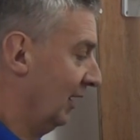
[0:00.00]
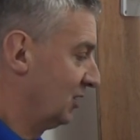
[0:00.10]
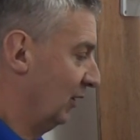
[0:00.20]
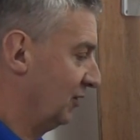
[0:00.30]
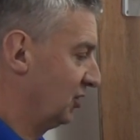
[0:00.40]

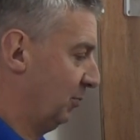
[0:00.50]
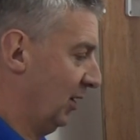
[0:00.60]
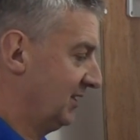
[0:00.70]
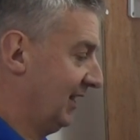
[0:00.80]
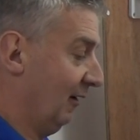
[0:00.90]
So if you just
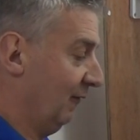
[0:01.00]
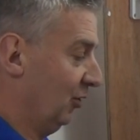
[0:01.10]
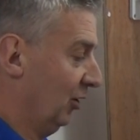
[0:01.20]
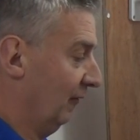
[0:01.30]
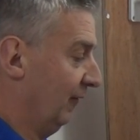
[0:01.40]
press it down for
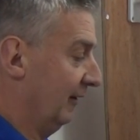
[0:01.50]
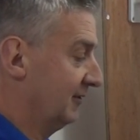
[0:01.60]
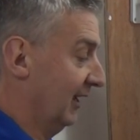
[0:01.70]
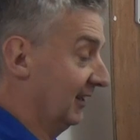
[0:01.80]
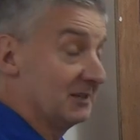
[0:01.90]
another 5
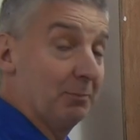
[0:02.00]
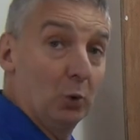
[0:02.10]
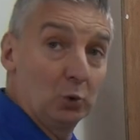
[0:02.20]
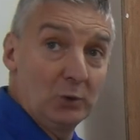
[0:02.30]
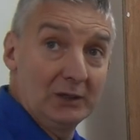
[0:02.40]
seconds,
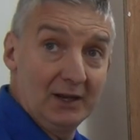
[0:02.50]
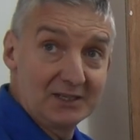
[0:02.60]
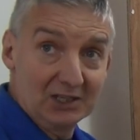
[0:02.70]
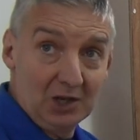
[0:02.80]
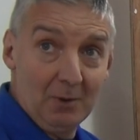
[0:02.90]
both green
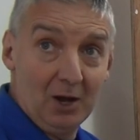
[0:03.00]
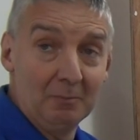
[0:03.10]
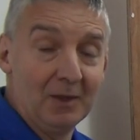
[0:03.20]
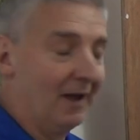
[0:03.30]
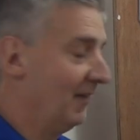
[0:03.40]
lights will come on,
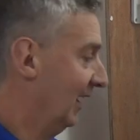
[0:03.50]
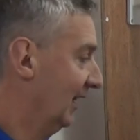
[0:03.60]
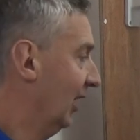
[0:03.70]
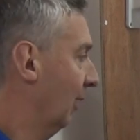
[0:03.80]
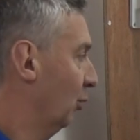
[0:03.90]
and then
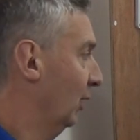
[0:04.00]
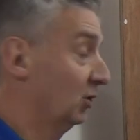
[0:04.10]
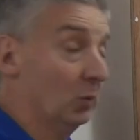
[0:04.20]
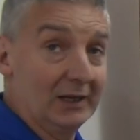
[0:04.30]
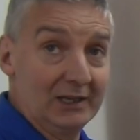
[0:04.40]
it'll operate
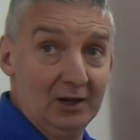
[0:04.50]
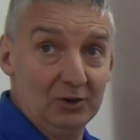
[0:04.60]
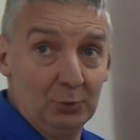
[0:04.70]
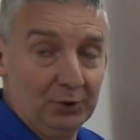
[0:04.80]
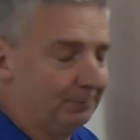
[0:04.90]
directly
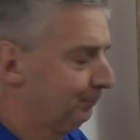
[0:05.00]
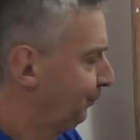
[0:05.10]
onto it.